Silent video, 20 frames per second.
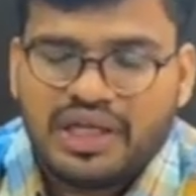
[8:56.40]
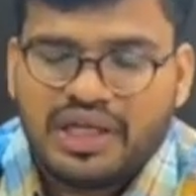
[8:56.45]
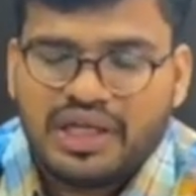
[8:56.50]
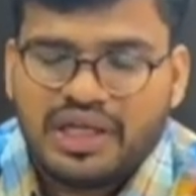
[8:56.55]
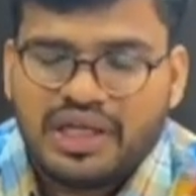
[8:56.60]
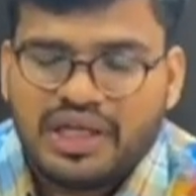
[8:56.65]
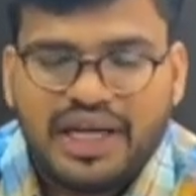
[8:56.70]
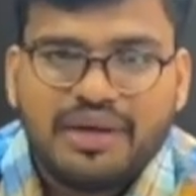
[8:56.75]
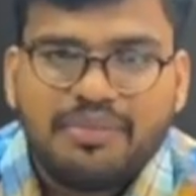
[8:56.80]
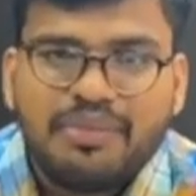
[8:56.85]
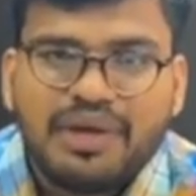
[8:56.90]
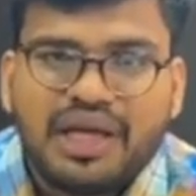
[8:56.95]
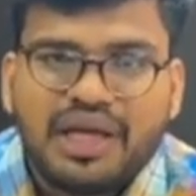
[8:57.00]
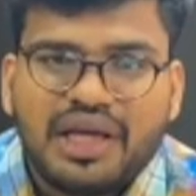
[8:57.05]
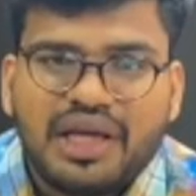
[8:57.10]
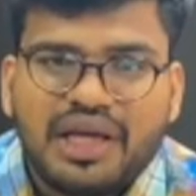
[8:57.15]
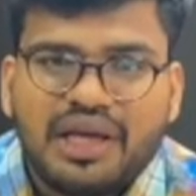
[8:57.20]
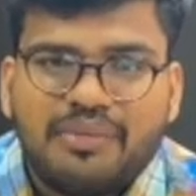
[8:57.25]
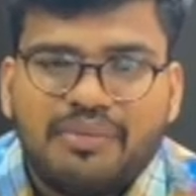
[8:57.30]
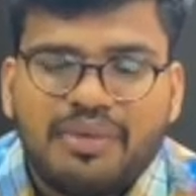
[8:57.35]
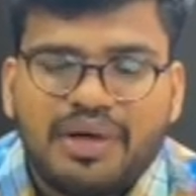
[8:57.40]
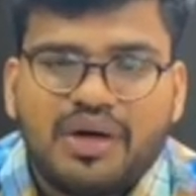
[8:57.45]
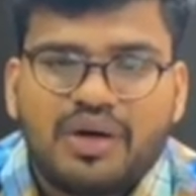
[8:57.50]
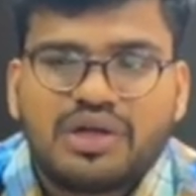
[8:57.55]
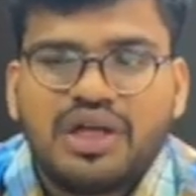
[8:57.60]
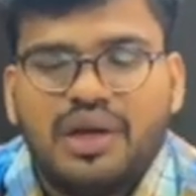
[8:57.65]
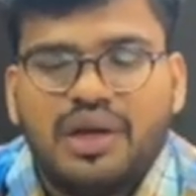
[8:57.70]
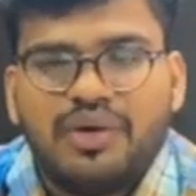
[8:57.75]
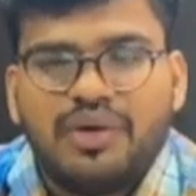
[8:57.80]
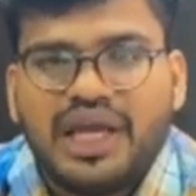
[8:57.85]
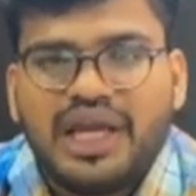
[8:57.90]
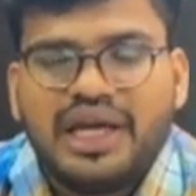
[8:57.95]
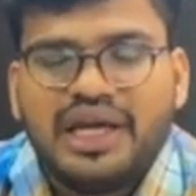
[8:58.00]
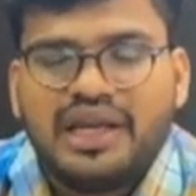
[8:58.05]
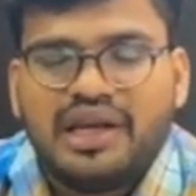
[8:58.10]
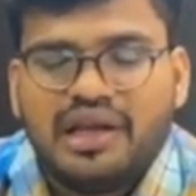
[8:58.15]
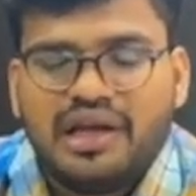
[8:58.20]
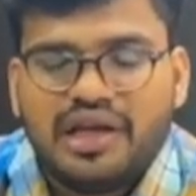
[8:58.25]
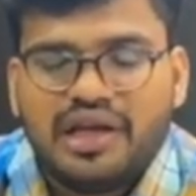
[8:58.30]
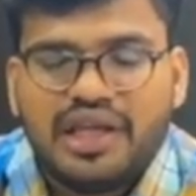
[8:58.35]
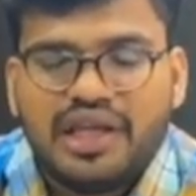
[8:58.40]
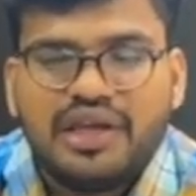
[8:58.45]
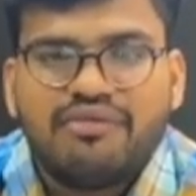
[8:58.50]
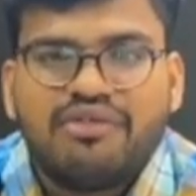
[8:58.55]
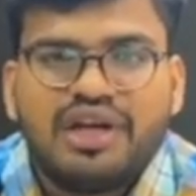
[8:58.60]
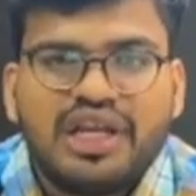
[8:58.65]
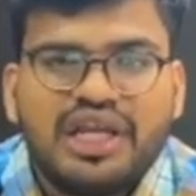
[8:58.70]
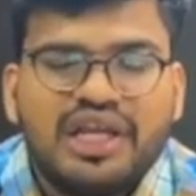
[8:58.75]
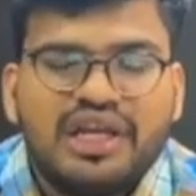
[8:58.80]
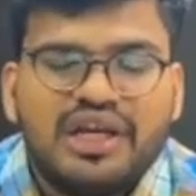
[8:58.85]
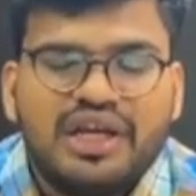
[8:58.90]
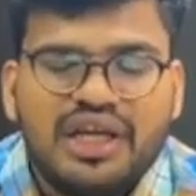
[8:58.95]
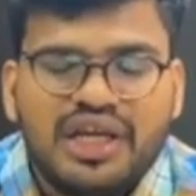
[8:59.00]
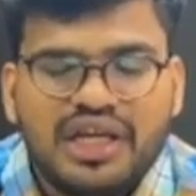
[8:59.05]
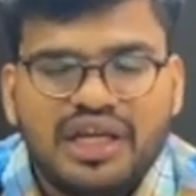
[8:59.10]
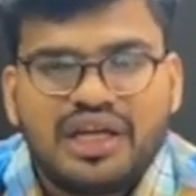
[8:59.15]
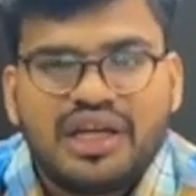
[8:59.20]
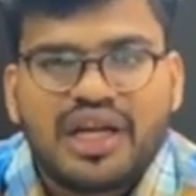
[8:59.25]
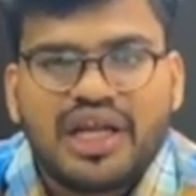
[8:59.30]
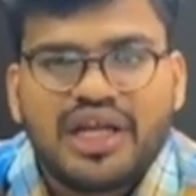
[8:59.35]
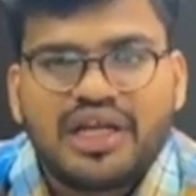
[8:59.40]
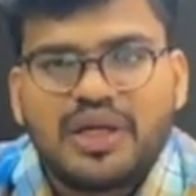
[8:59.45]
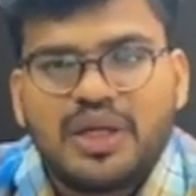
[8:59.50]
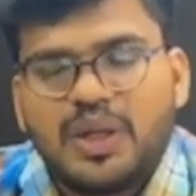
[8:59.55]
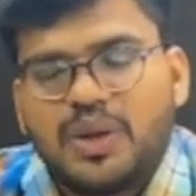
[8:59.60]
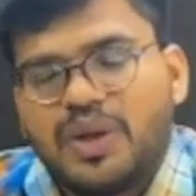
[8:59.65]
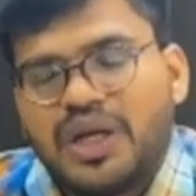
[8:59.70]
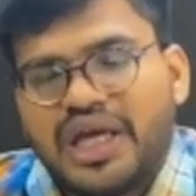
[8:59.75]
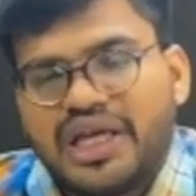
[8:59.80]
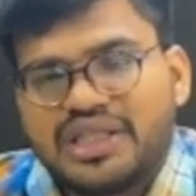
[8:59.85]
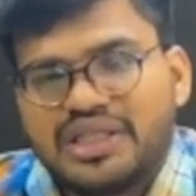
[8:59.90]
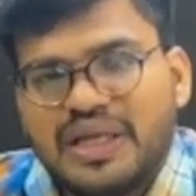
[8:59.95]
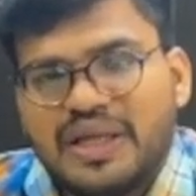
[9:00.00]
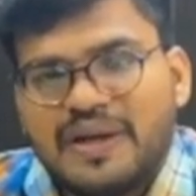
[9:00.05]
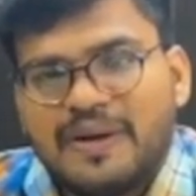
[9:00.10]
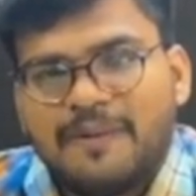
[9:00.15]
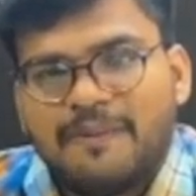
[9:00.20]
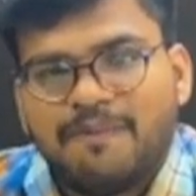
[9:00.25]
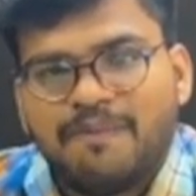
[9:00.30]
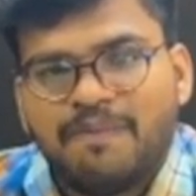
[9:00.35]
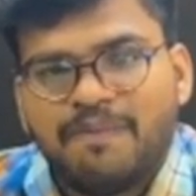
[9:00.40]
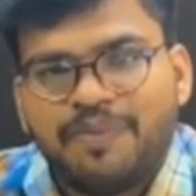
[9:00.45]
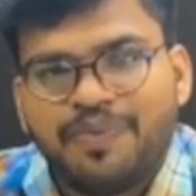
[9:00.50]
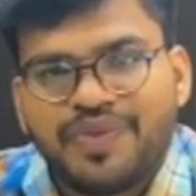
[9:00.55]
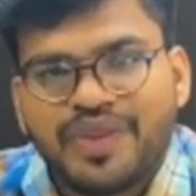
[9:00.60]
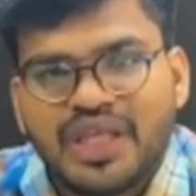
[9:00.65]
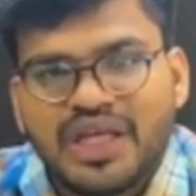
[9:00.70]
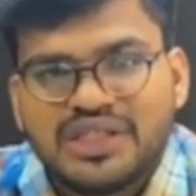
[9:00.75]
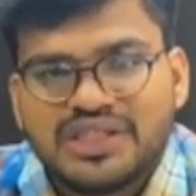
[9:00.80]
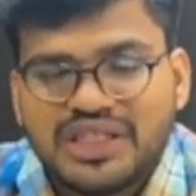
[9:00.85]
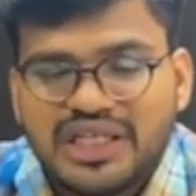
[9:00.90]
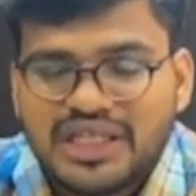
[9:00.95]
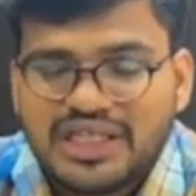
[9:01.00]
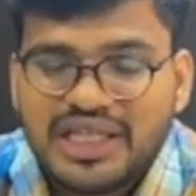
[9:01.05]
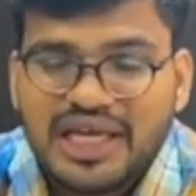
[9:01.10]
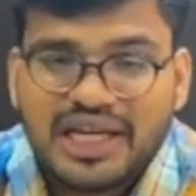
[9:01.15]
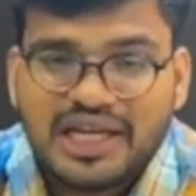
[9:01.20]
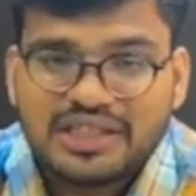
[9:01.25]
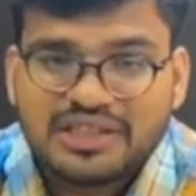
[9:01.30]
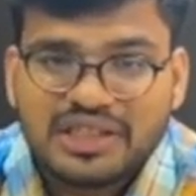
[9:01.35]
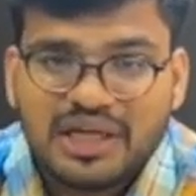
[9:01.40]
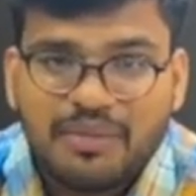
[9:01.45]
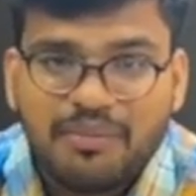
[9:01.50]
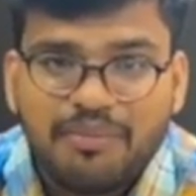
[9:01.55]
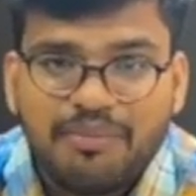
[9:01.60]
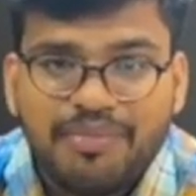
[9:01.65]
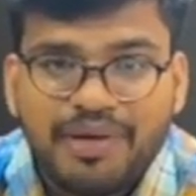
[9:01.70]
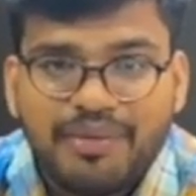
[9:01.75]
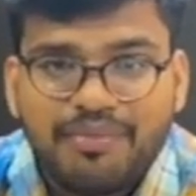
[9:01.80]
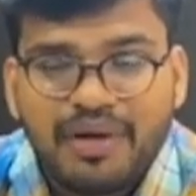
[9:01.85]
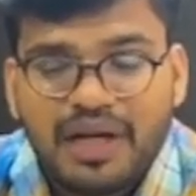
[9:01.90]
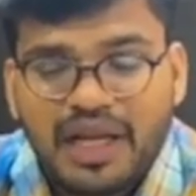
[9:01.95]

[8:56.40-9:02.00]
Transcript: become a doctor now, can I give NEET right now, like that. See, there are some people, I